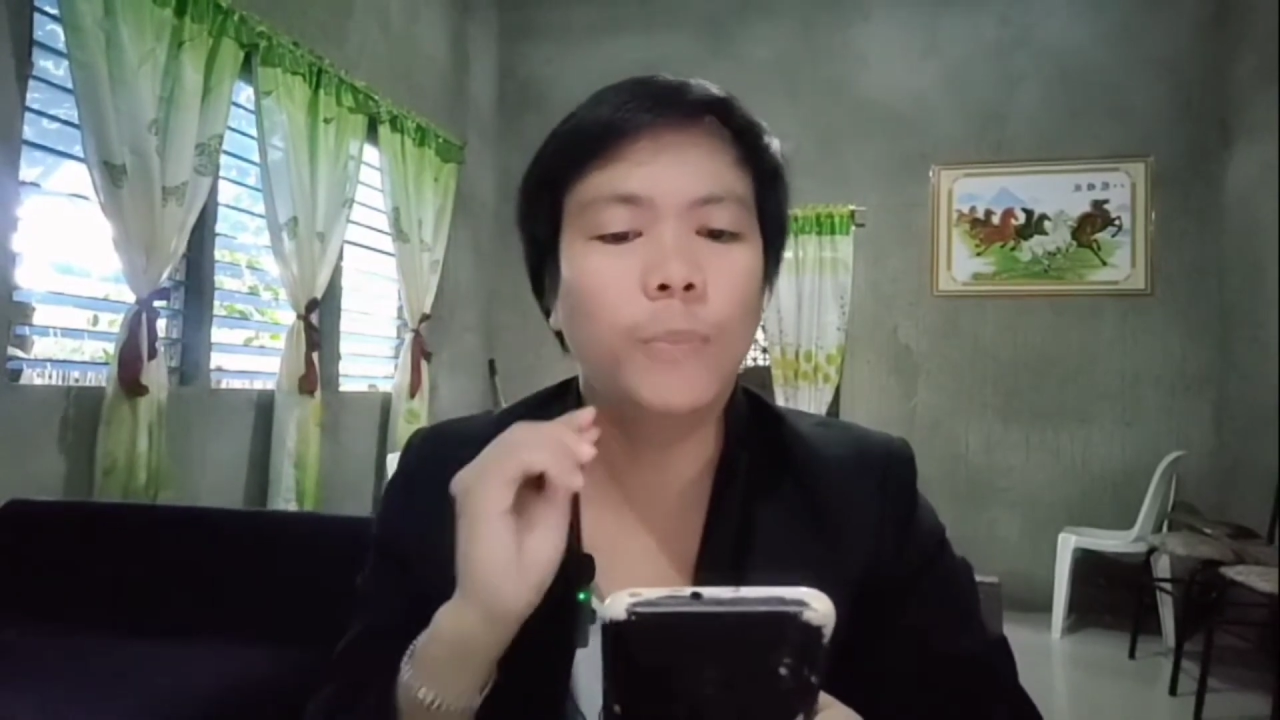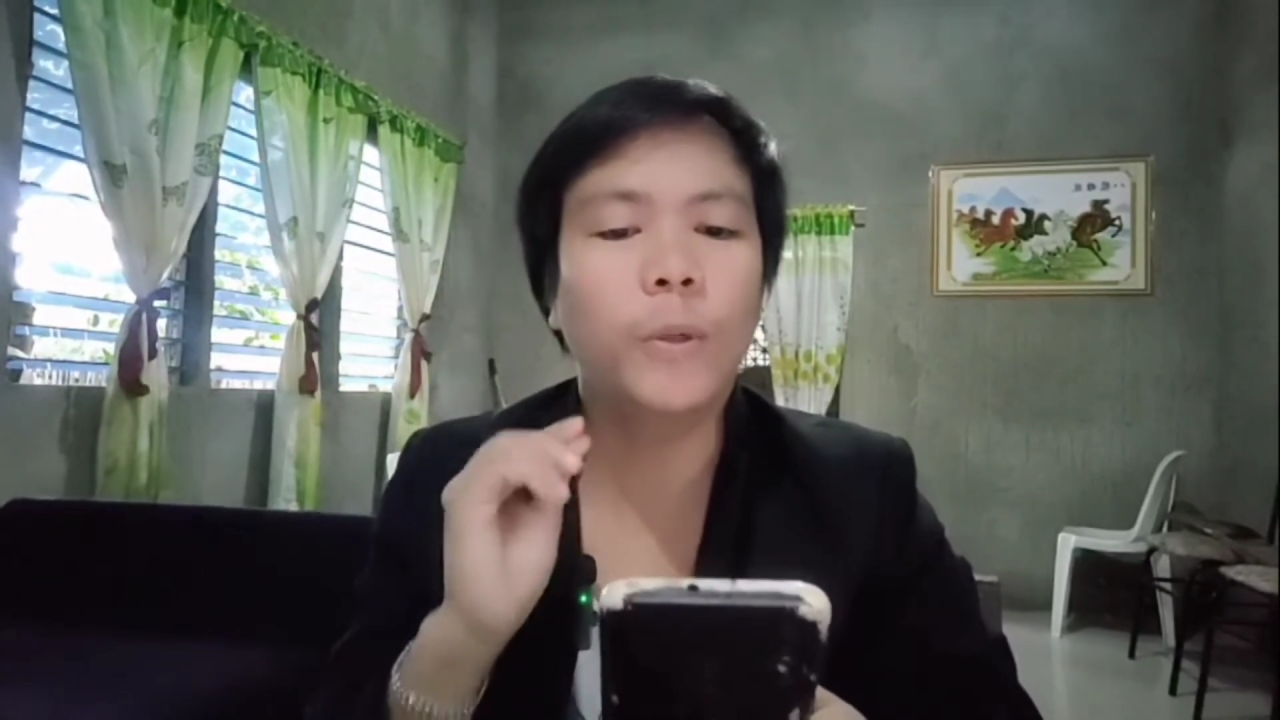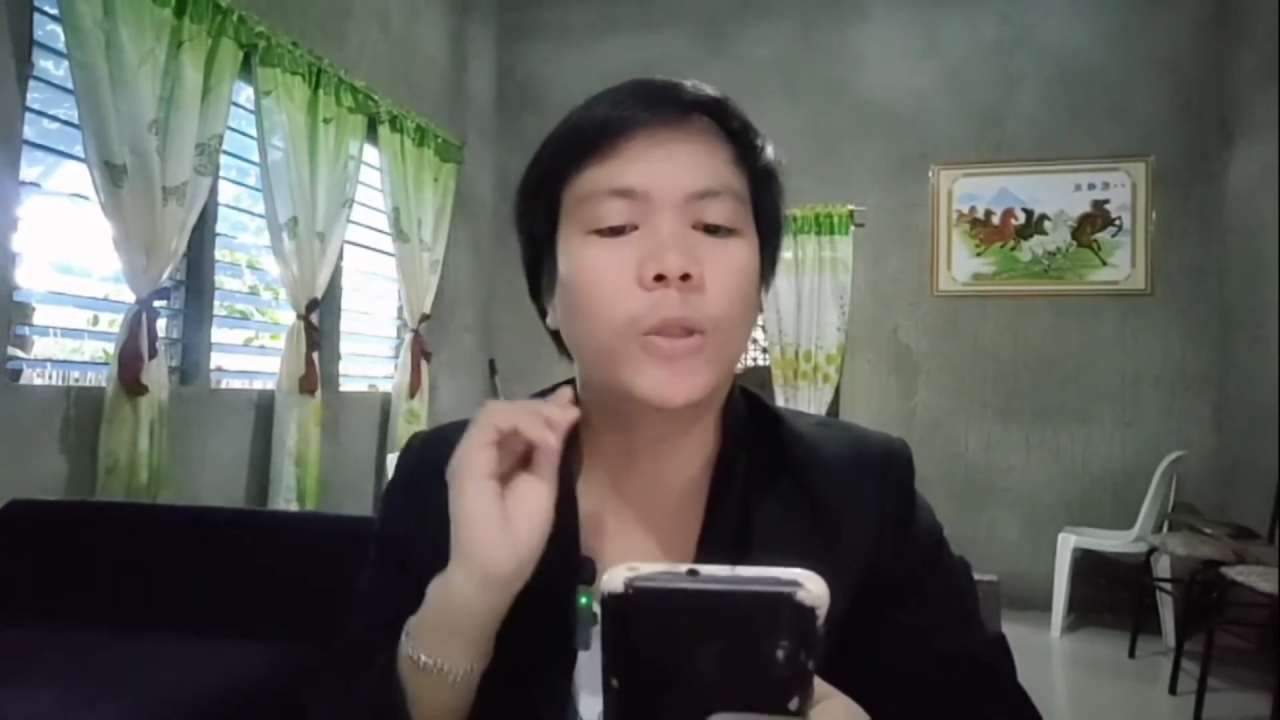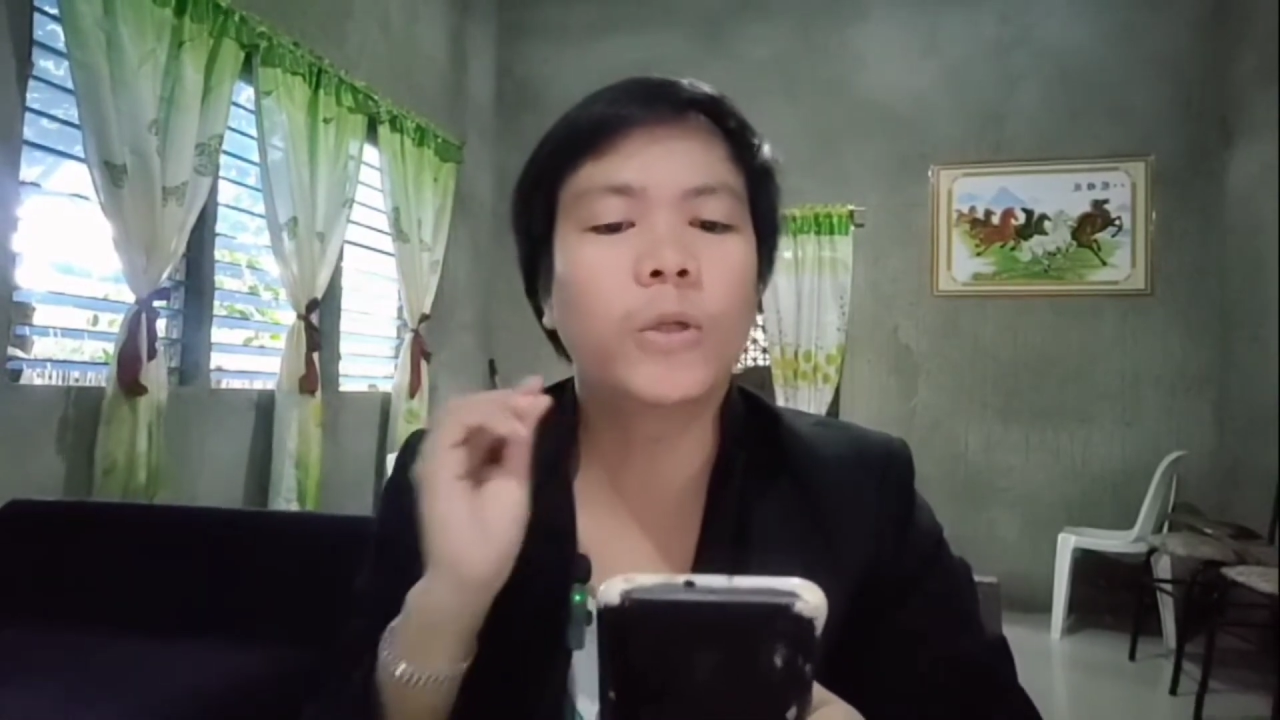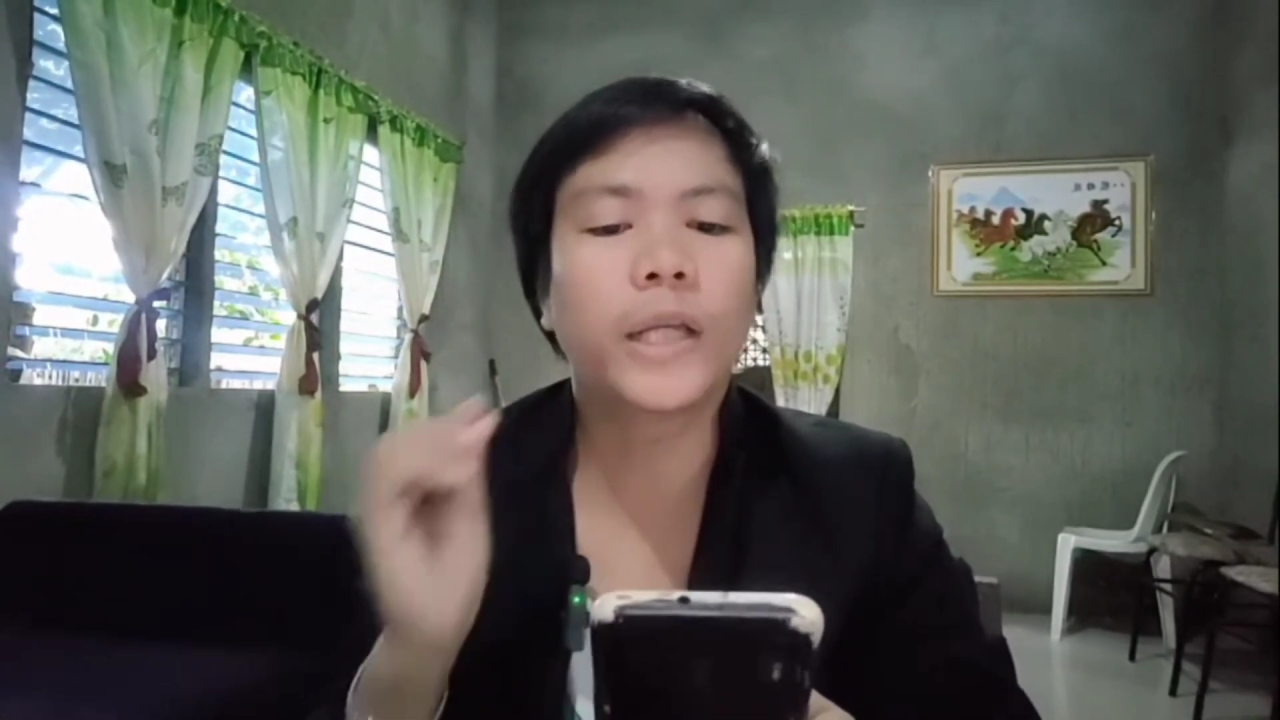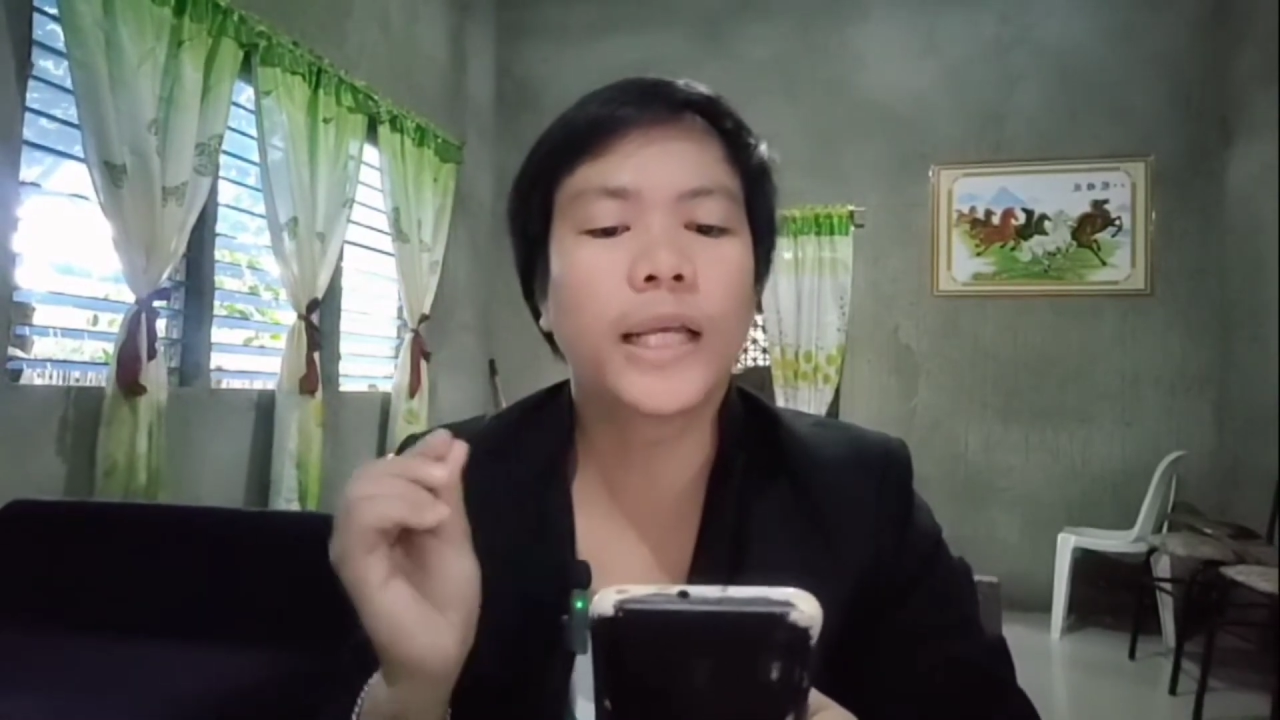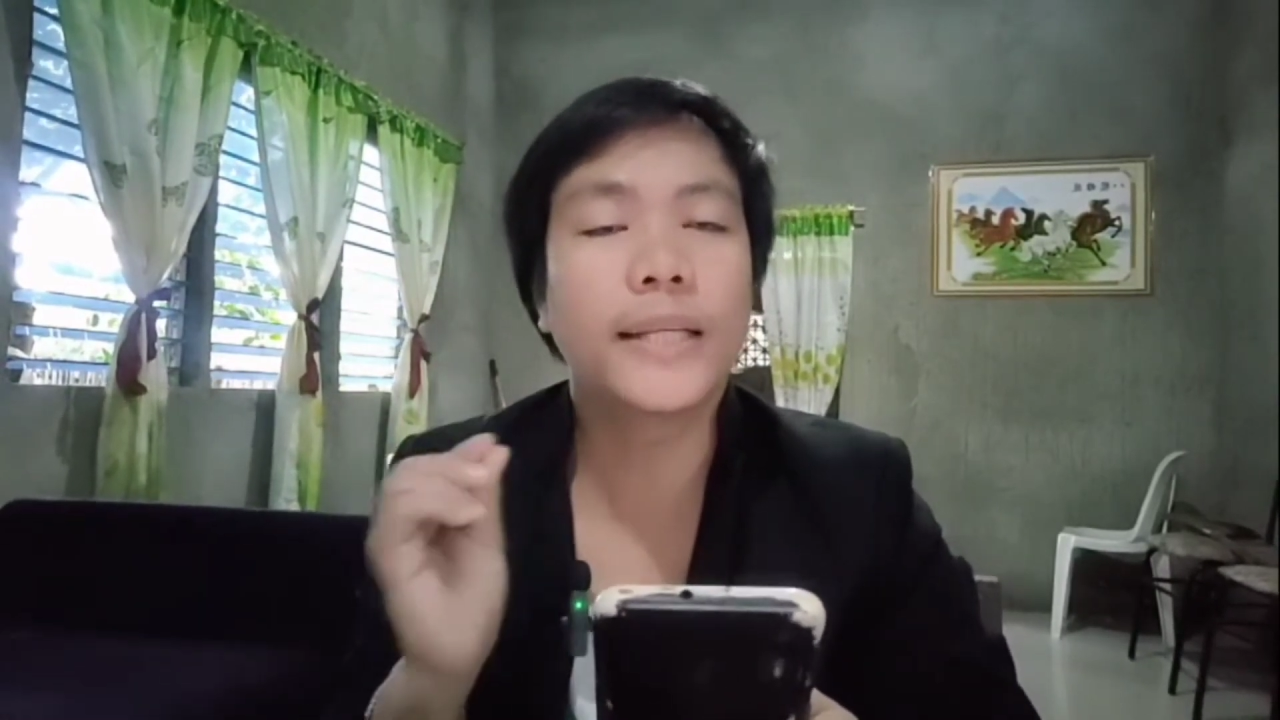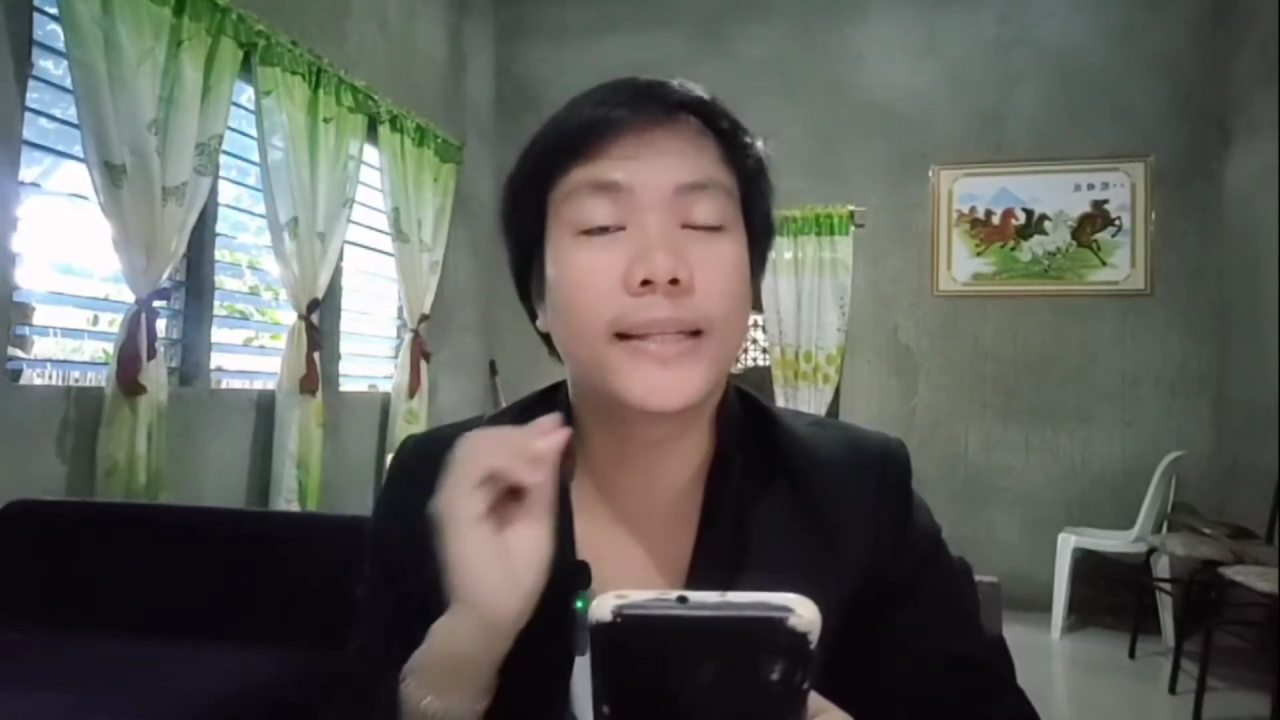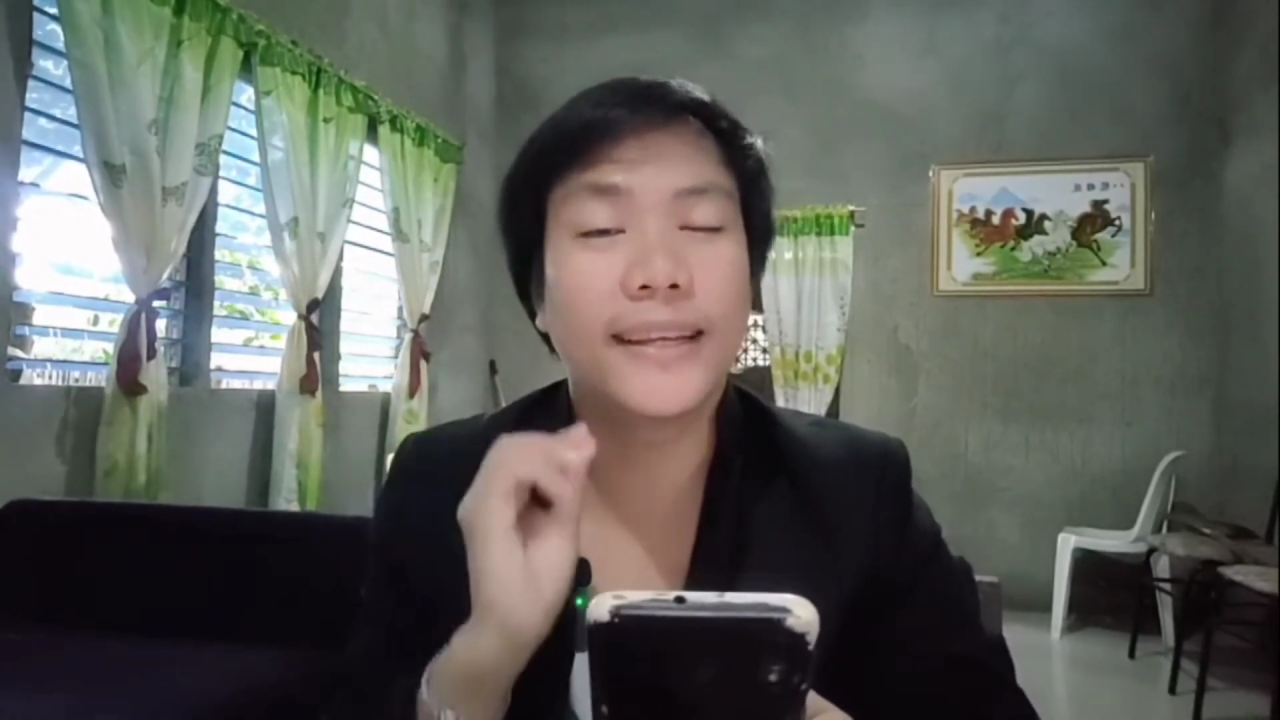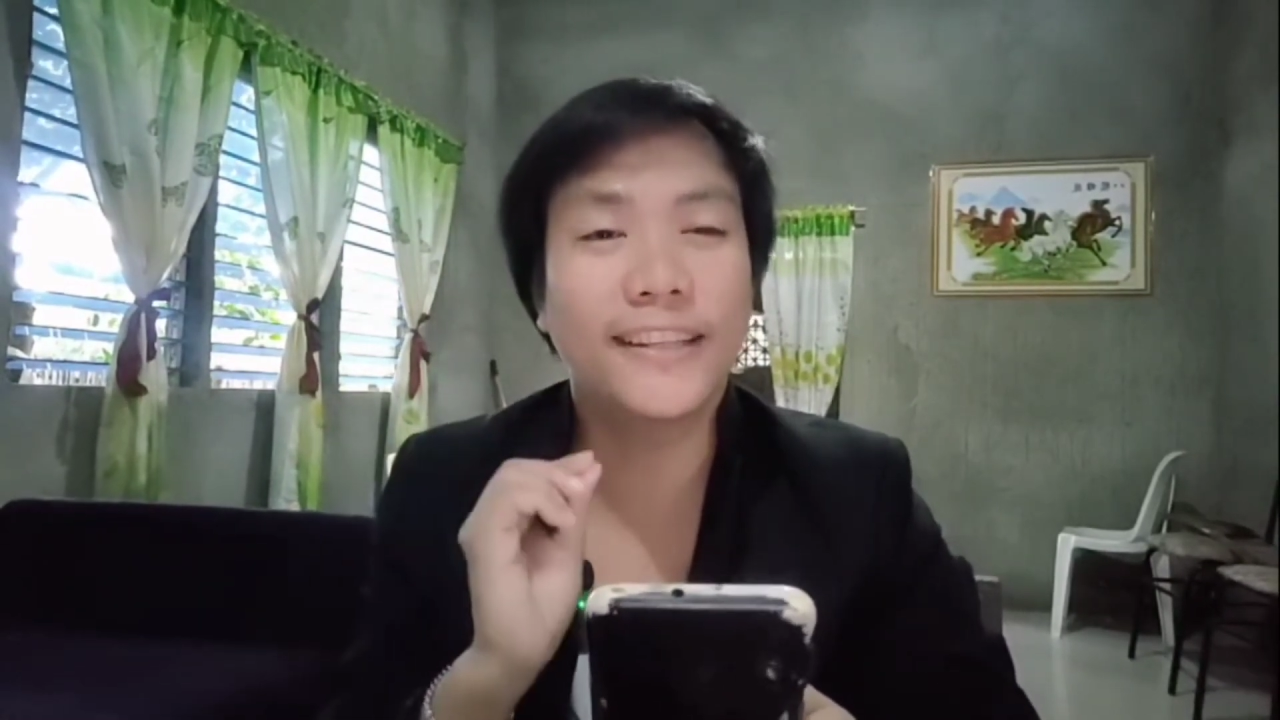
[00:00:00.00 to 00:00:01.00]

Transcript: to put your kids